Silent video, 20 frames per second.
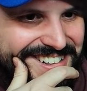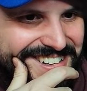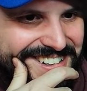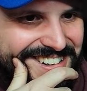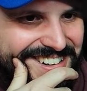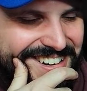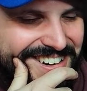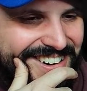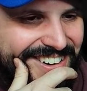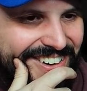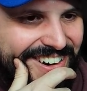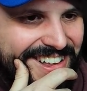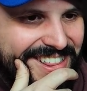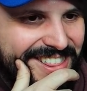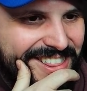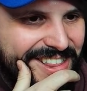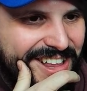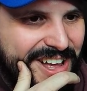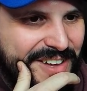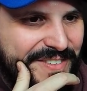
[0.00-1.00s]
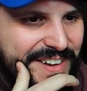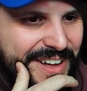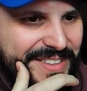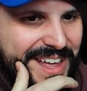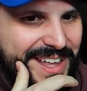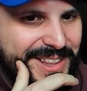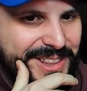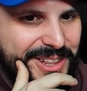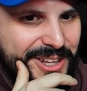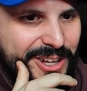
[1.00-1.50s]
Oh, I love how
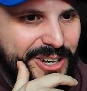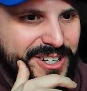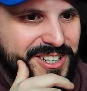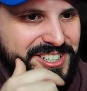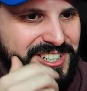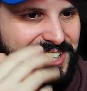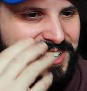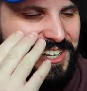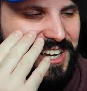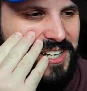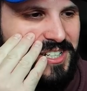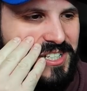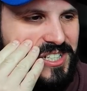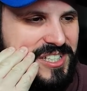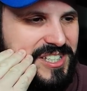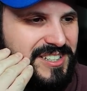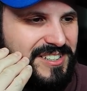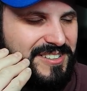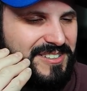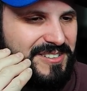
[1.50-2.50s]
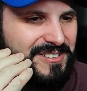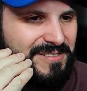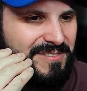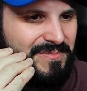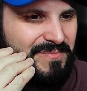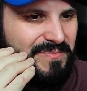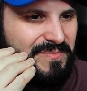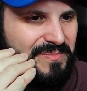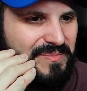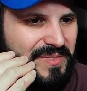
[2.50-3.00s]
that looks against
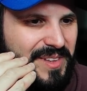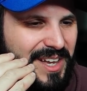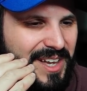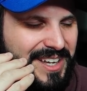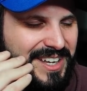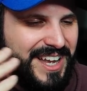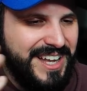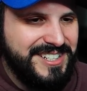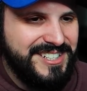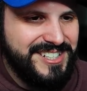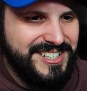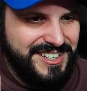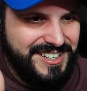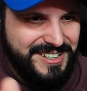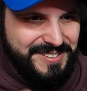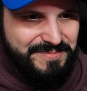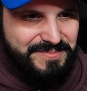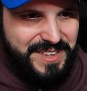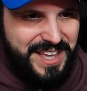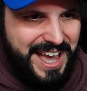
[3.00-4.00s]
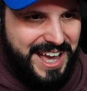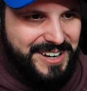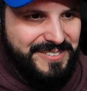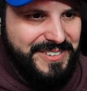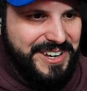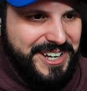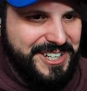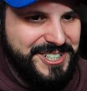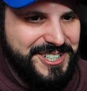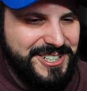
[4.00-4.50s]
the
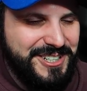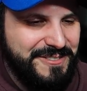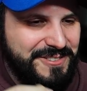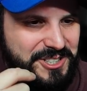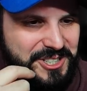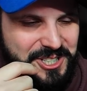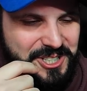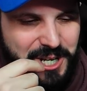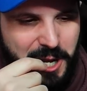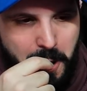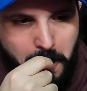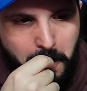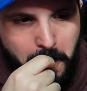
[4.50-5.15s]
animation of the show.